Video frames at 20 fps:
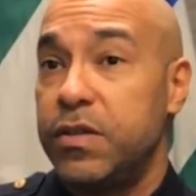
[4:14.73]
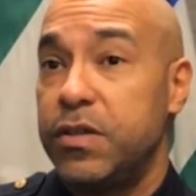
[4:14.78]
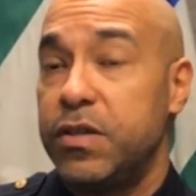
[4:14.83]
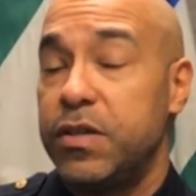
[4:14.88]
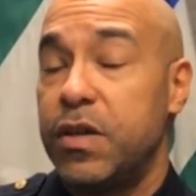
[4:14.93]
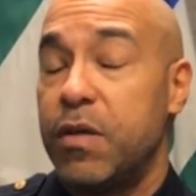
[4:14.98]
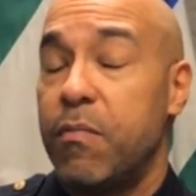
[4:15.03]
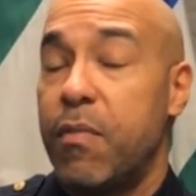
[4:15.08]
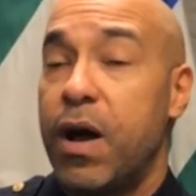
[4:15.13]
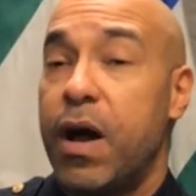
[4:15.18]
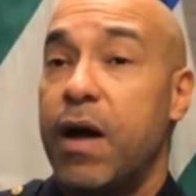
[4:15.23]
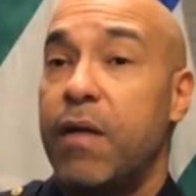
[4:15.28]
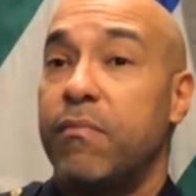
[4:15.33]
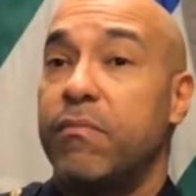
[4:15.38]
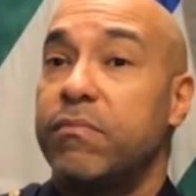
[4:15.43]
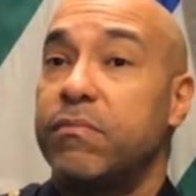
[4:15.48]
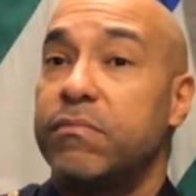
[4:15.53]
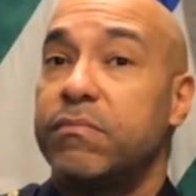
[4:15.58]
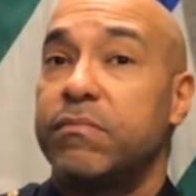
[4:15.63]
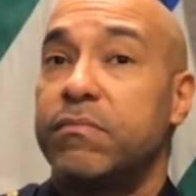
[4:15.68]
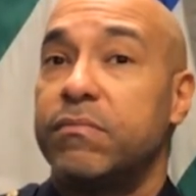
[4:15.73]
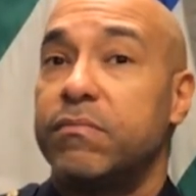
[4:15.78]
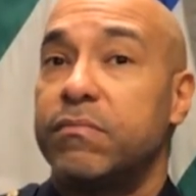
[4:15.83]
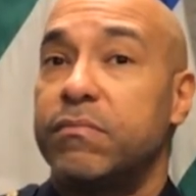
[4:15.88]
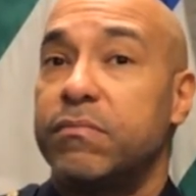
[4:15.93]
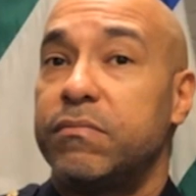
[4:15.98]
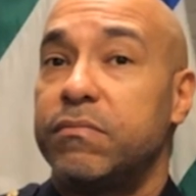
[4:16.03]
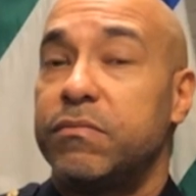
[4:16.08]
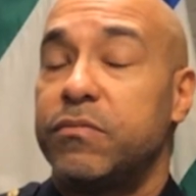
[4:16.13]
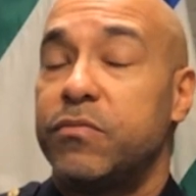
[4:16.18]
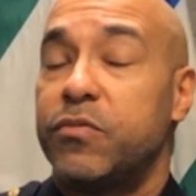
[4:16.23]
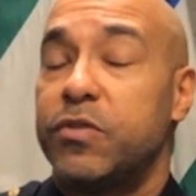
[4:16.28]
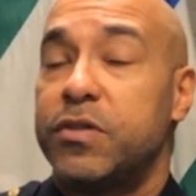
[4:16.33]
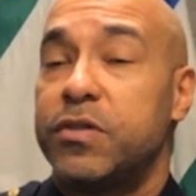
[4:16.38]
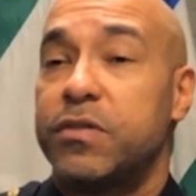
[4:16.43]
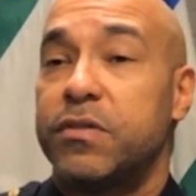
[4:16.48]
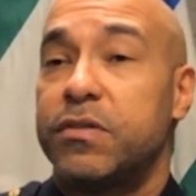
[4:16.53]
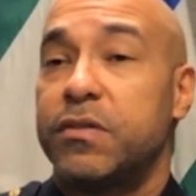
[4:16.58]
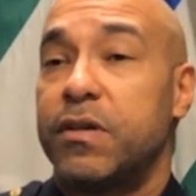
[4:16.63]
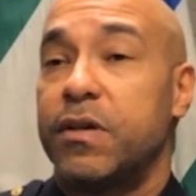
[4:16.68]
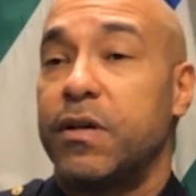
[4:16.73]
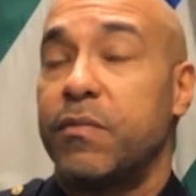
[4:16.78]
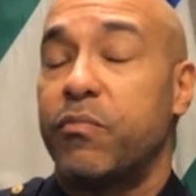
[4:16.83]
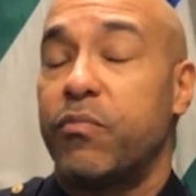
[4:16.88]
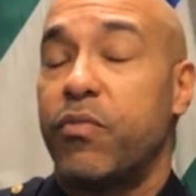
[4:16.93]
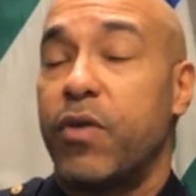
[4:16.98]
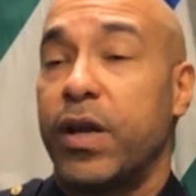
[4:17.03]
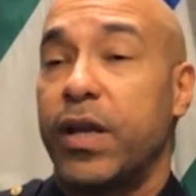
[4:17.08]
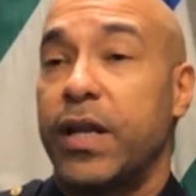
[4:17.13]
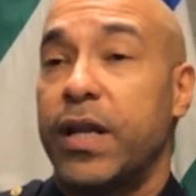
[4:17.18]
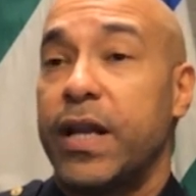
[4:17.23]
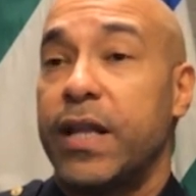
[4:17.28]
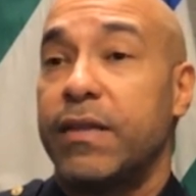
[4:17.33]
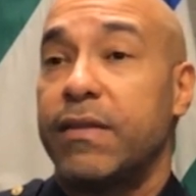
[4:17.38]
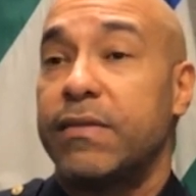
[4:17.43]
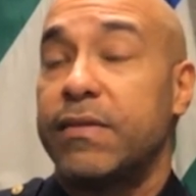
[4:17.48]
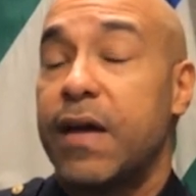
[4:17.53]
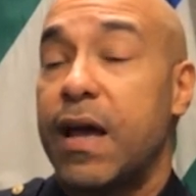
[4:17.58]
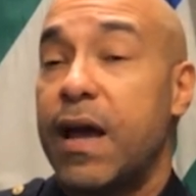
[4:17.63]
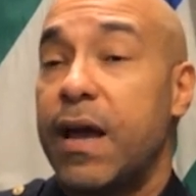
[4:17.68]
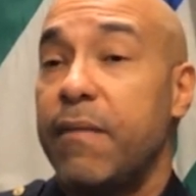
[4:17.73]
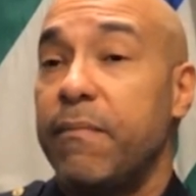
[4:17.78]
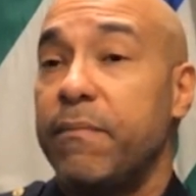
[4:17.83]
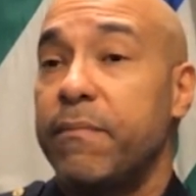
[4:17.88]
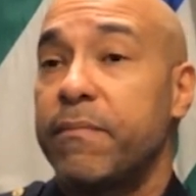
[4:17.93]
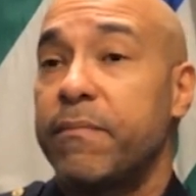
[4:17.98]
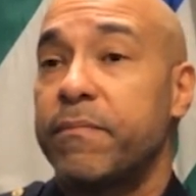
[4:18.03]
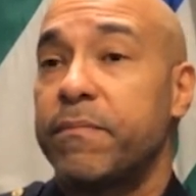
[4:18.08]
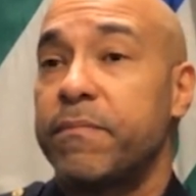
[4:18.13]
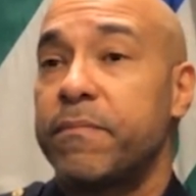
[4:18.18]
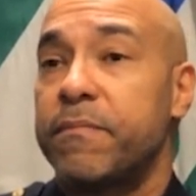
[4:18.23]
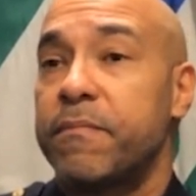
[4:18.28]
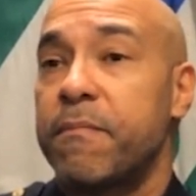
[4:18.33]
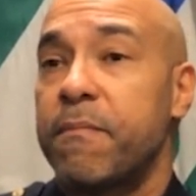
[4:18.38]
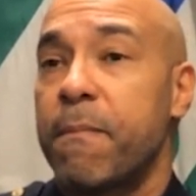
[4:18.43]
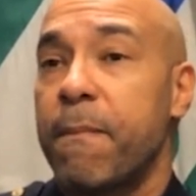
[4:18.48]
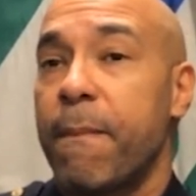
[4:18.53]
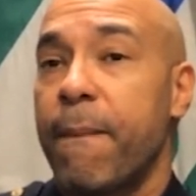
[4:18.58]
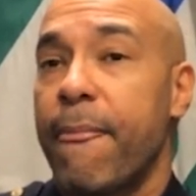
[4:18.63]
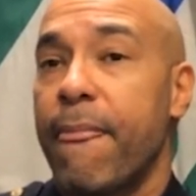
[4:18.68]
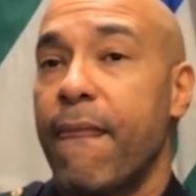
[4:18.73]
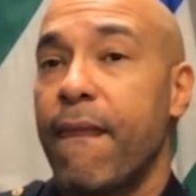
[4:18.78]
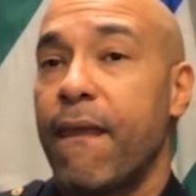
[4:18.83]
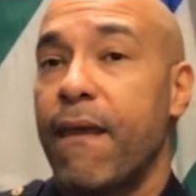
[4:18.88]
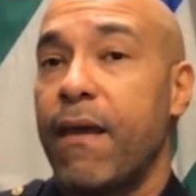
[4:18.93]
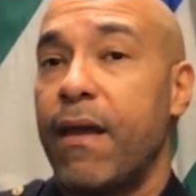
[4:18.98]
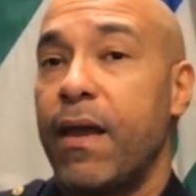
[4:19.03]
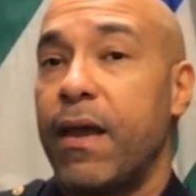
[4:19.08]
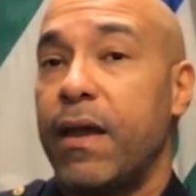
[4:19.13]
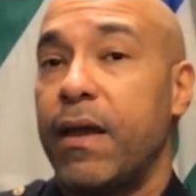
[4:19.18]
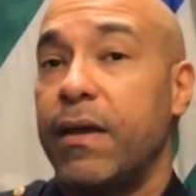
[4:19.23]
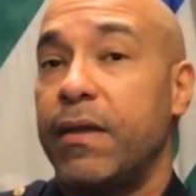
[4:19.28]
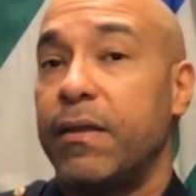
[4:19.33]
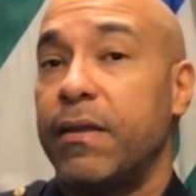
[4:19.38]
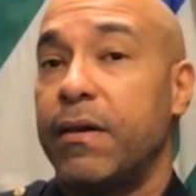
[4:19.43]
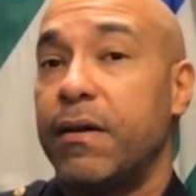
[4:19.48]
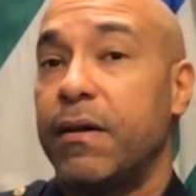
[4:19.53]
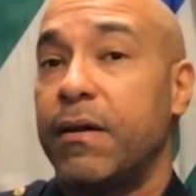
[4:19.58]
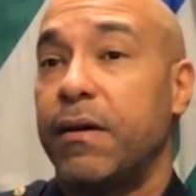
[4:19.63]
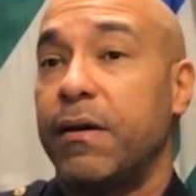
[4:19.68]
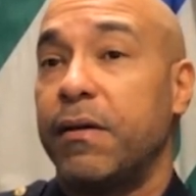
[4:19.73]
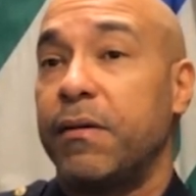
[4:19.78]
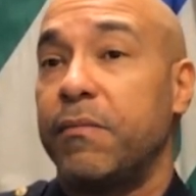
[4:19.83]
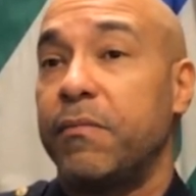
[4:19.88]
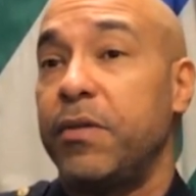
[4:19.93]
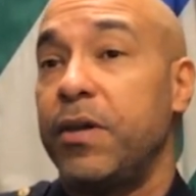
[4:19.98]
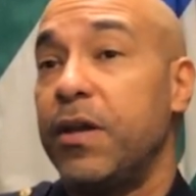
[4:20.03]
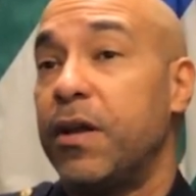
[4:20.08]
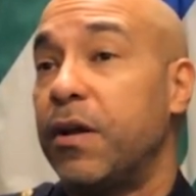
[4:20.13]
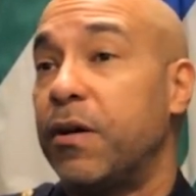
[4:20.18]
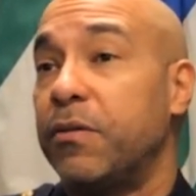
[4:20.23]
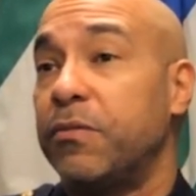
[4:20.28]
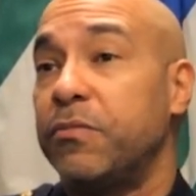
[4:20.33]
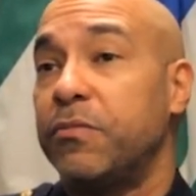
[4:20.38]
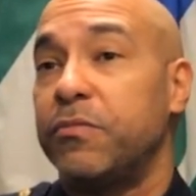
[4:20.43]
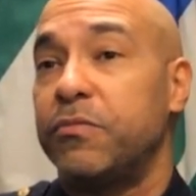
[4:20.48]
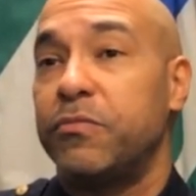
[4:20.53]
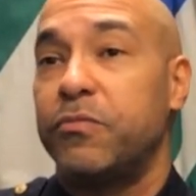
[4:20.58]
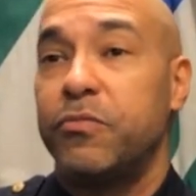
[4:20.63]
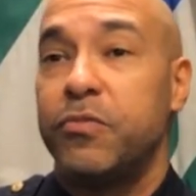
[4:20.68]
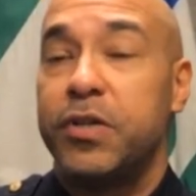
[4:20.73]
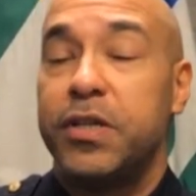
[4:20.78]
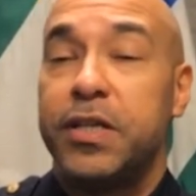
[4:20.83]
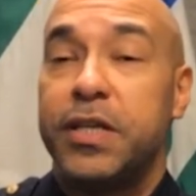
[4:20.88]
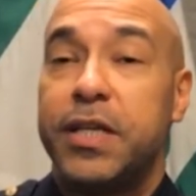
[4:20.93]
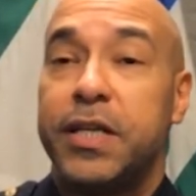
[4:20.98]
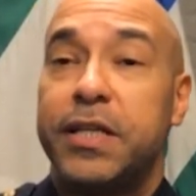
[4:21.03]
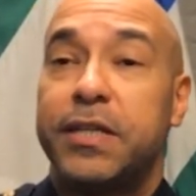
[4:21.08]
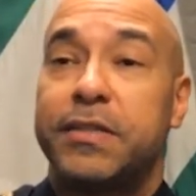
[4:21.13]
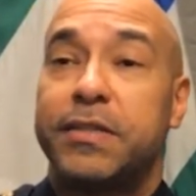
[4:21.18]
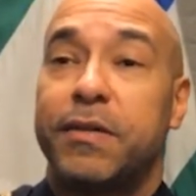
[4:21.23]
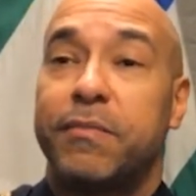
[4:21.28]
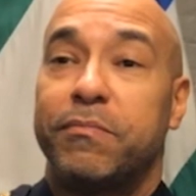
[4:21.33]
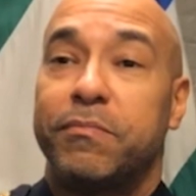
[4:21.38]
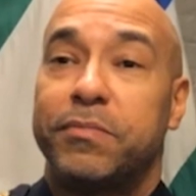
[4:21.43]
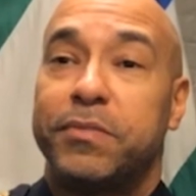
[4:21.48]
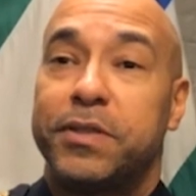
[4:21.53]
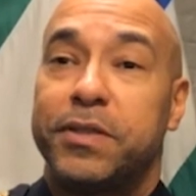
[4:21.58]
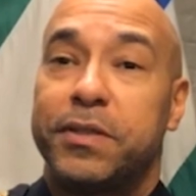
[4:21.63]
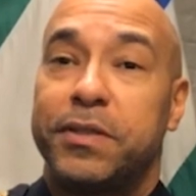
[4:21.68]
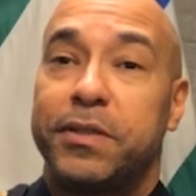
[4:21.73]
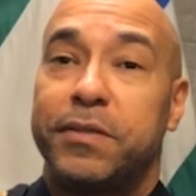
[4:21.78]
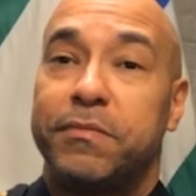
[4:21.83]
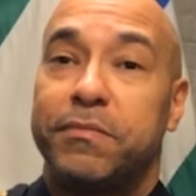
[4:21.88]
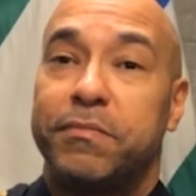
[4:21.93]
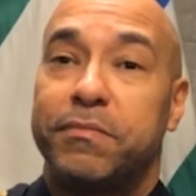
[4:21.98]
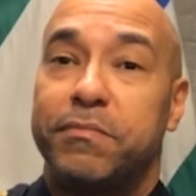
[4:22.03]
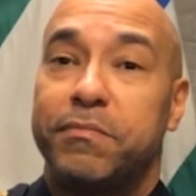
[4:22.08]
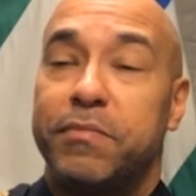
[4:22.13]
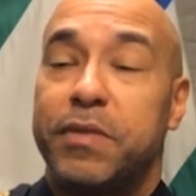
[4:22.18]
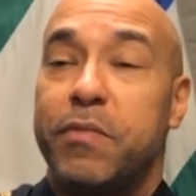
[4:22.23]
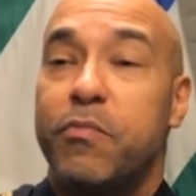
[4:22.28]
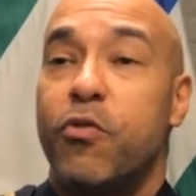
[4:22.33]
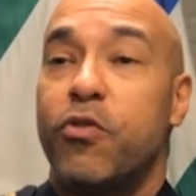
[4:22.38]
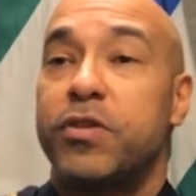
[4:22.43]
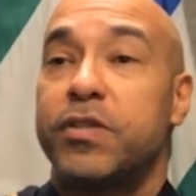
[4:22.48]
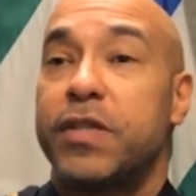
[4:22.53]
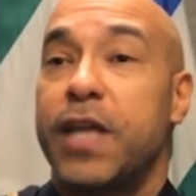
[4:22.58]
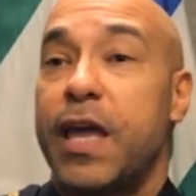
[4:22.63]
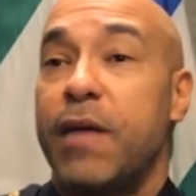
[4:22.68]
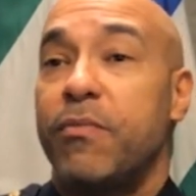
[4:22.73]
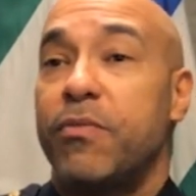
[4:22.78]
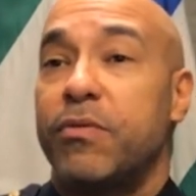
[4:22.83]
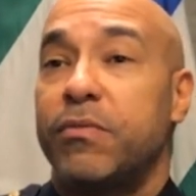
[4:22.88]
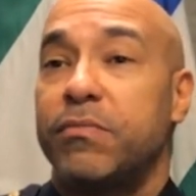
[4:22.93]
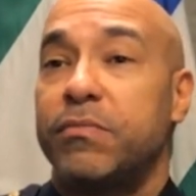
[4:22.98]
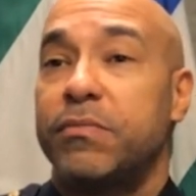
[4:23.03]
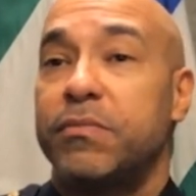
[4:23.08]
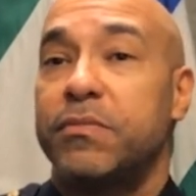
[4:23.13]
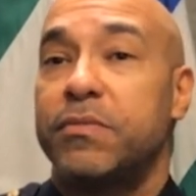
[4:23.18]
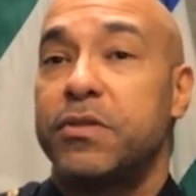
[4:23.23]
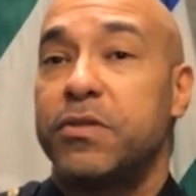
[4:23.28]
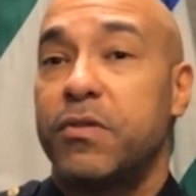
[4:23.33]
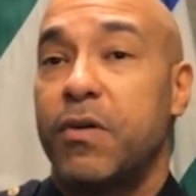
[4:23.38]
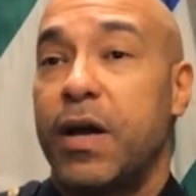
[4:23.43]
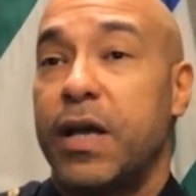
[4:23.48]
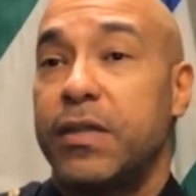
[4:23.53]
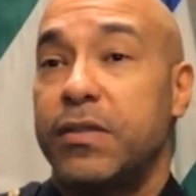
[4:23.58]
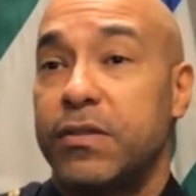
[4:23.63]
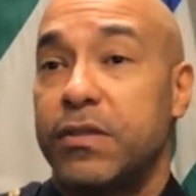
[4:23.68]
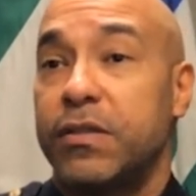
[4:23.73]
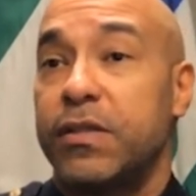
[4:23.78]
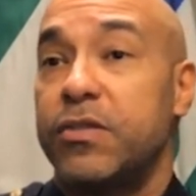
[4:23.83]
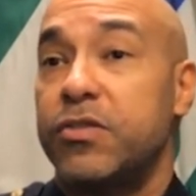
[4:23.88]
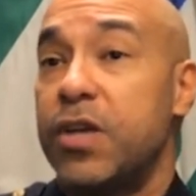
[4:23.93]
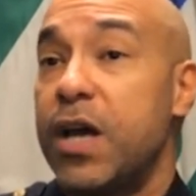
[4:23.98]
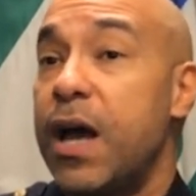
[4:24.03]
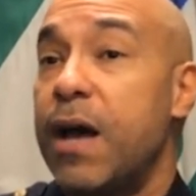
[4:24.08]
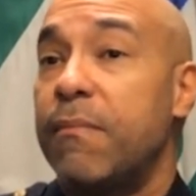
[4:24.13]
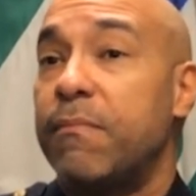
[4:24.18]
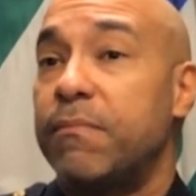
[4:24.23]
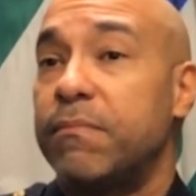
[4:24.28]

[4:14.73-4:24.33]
Your mom was pregnant at the time, and, you know, we needed something to be more stable. So I took the job